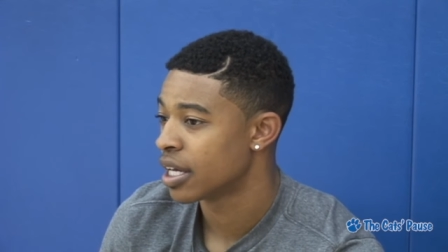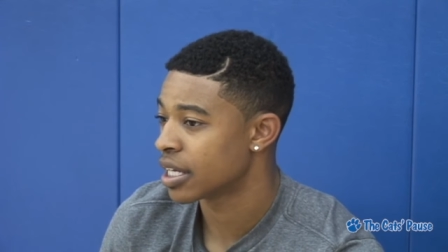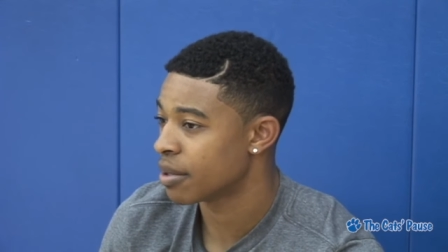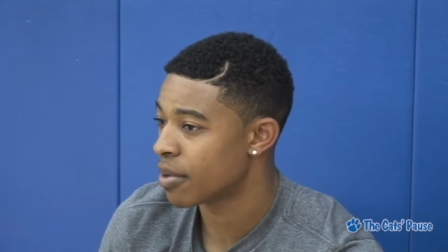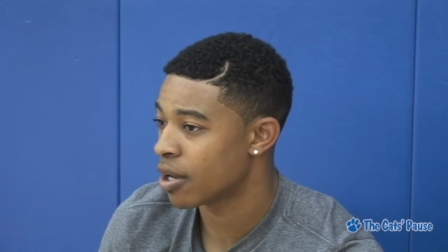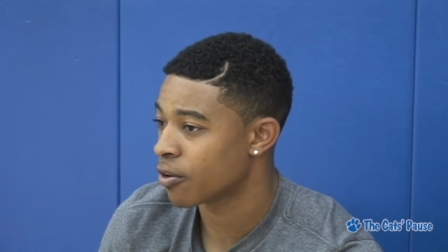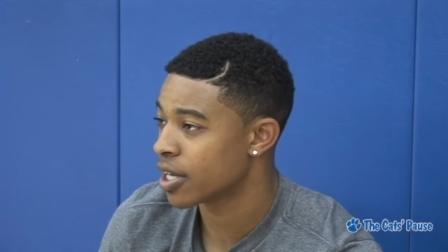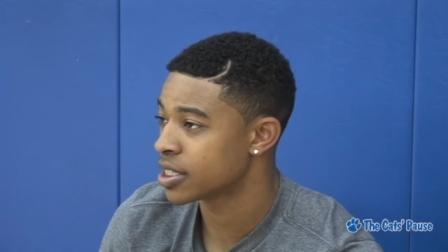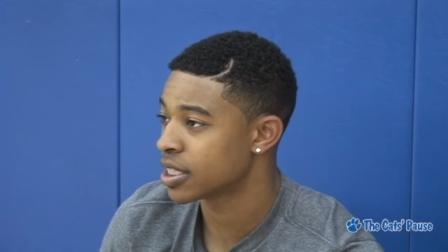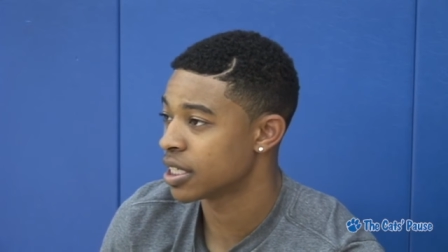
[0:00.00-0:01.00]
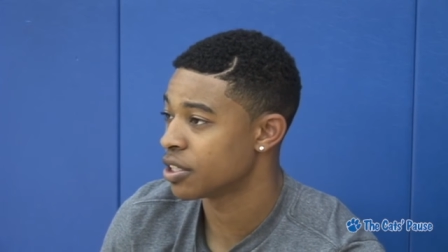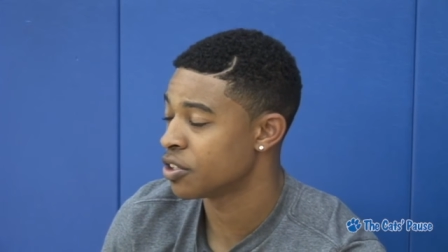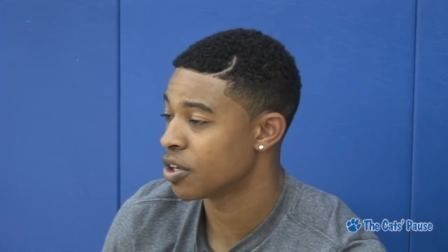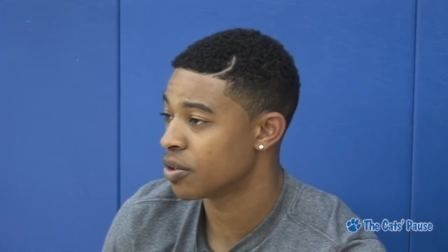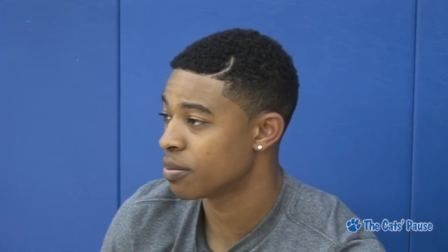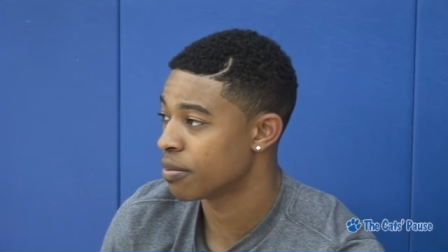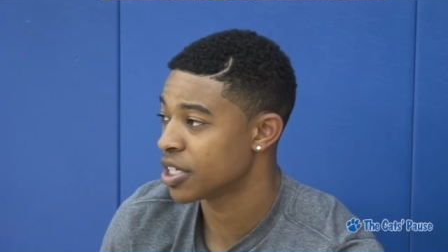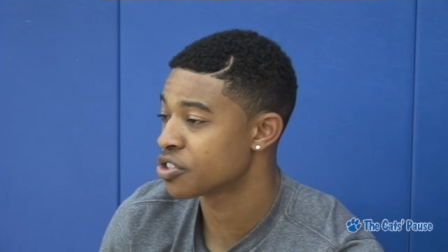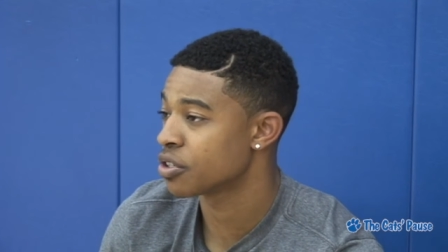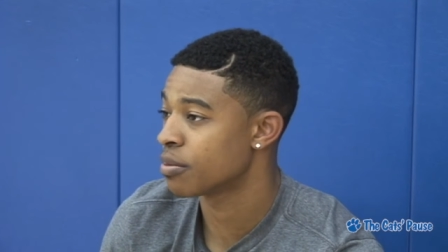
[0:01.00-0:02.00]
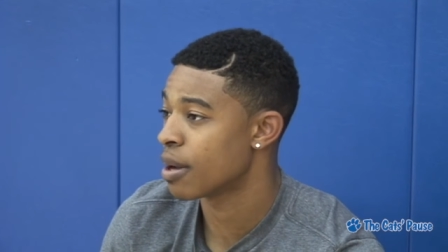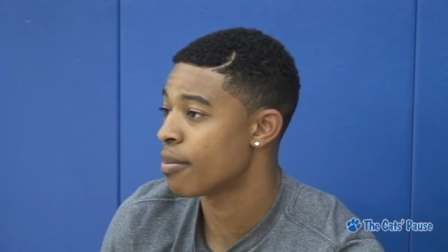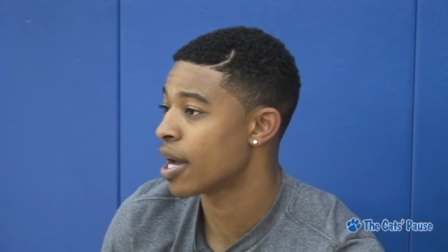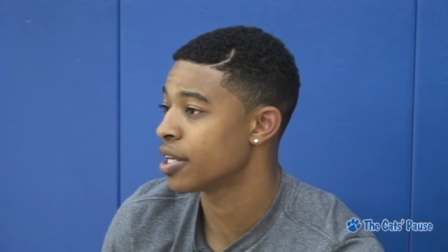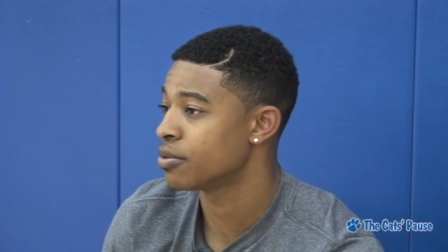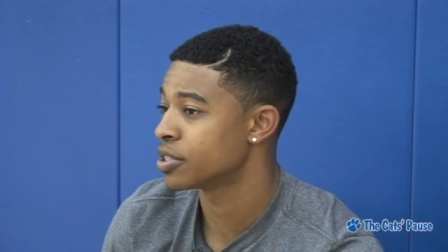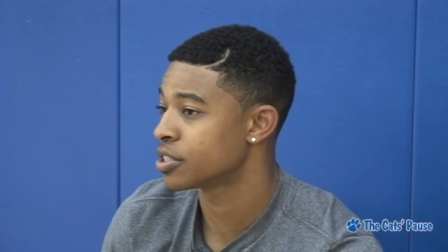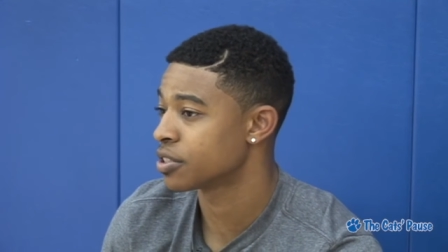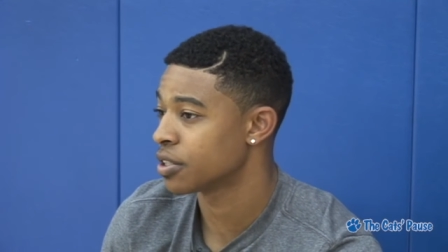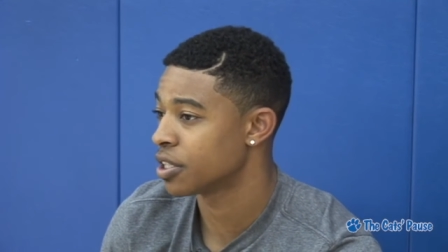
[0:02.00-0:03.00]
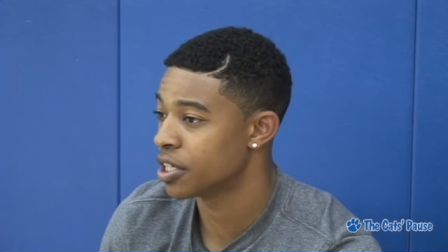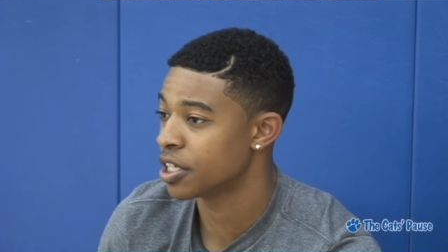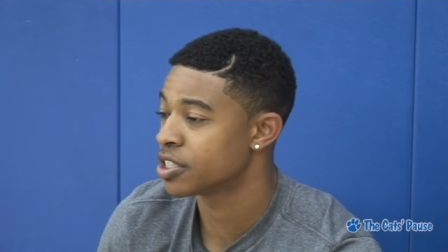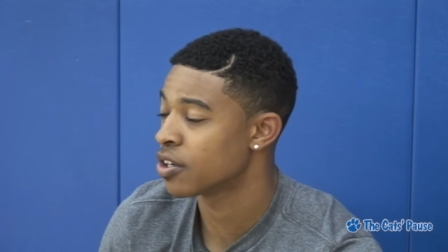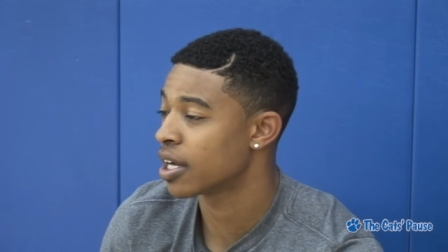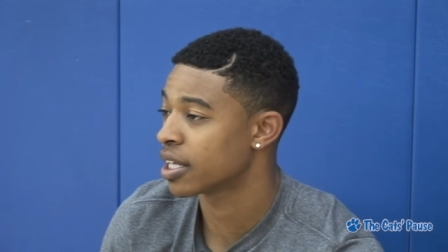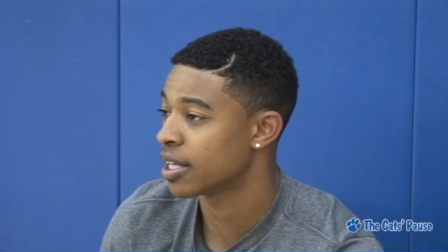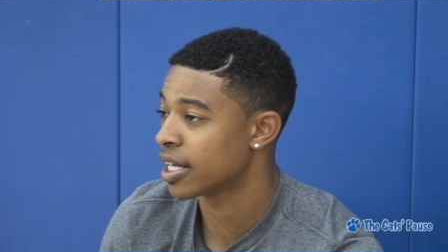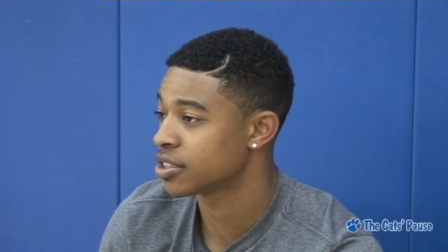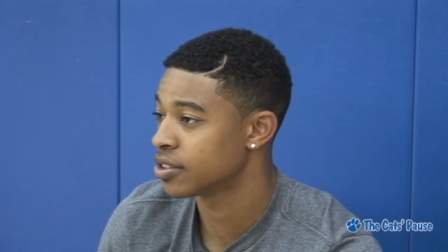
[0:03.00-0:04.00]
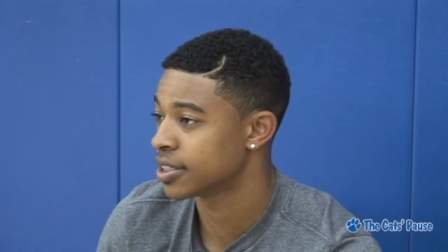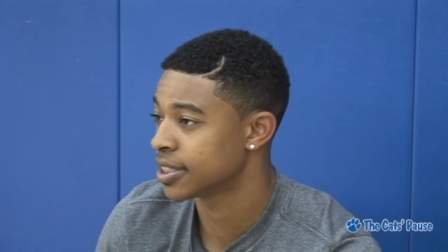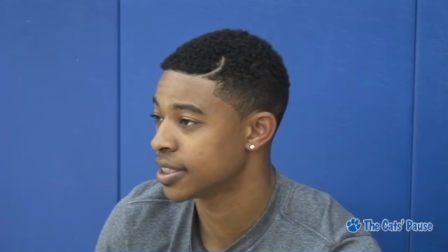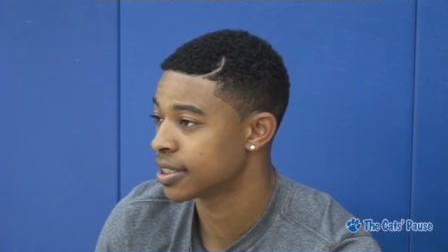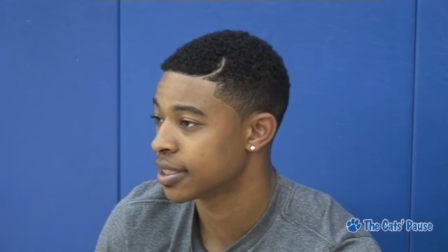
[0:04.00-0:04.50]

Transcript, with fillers: get my rest and, you know, make sure my body was good so I can last through the season.